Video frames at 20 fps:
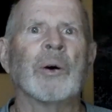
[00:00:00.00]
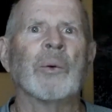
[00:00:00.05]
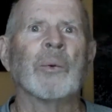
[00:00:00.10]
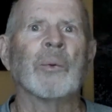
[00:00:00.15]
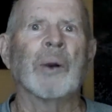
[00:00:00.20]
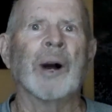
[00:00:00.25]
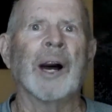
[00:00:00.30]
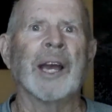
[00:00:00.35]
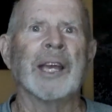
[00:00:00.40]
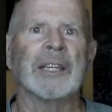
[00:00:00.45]

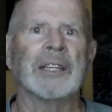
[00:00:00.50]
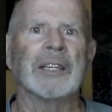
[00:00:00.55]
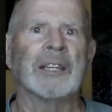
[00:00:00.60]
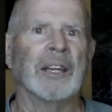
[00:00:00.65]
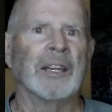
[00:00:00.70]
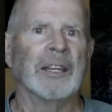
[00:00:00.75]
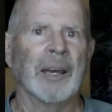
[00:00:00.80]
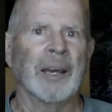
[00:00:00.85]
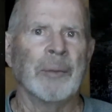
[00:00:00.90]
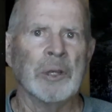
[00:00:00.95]
Orion
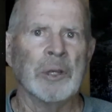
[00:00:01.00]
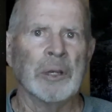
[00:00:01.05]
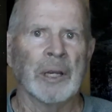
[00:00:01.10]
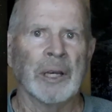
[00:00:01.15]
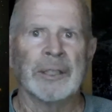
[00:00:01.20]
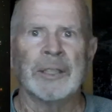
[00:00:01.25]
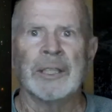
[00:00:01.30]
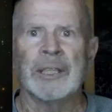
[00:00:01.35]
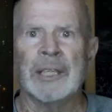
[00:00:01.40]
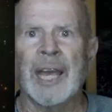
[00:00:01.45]

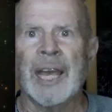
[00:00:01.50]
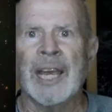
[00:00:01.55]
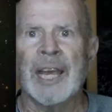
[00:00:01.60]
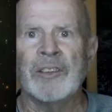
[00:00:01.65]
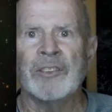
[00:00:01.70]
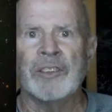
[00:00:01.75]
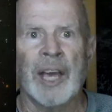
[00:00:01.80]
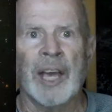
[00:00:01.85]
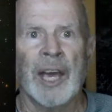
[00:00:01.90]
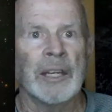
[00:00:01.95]
Nebula to
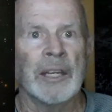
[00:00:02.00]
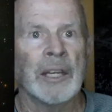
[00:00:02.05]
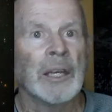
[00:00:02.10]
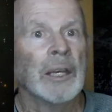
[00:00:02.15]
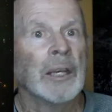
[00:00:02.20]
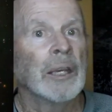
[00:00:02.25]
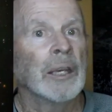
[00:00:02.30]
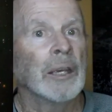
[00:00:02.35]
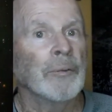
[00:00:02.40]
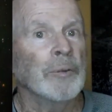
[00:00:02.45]
gaze at.
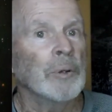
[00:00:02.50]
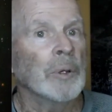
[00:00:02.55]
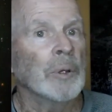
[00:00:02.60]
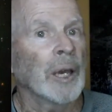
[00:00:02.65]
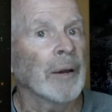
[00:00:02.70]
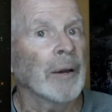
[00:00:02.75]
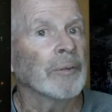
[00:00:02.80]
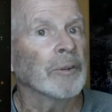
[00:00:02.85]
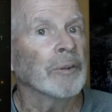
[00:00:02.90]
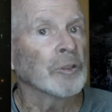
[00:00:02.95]
If you
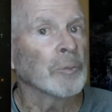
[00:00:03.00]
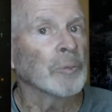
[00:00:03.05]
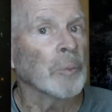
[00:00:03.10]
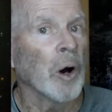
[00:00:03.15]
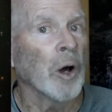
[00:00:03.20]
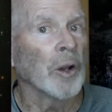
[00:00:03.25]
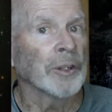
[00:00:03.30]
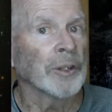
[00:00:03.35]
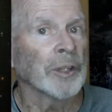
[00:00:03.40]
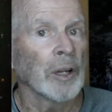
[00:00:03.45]
have a
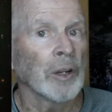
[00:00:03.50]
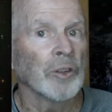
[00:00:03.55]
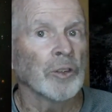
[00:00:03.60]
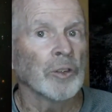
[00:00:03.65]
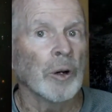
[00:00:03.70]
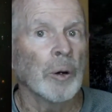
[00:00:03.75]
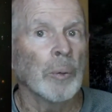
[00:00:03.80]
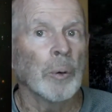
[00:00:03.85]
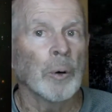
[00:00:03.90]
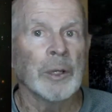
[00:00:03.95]
small
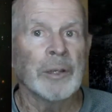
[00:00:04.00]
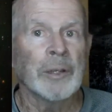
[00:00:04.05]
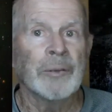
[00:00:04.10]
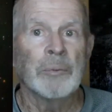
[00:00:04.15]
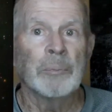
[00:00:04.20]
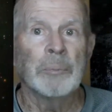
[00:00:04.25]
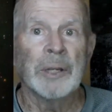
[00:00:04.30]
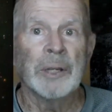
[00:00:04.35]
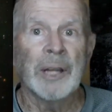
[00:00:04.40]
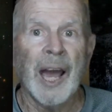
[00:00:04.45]
telescope or
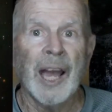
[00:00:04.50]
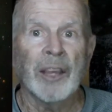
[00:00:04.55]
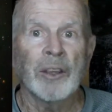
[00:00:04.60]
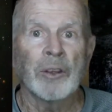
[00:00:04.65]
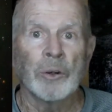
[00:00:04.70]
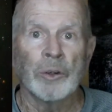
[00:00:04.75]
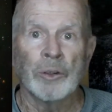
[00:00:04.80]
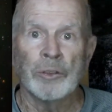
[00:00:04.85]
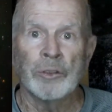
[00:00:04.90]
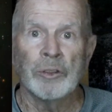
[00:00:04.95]
even
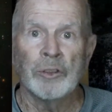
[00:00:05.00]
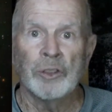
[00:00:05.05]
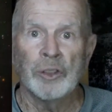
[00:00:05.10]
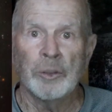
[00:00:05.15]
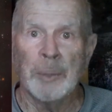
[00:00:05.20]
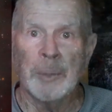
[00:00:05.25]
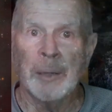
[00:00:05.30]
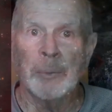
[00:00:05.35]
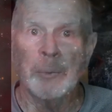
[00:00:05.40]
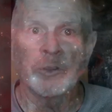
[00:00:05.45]
binoculars, you
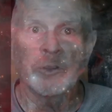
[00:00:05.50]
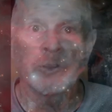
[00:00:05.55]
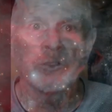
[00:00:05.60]
should be able to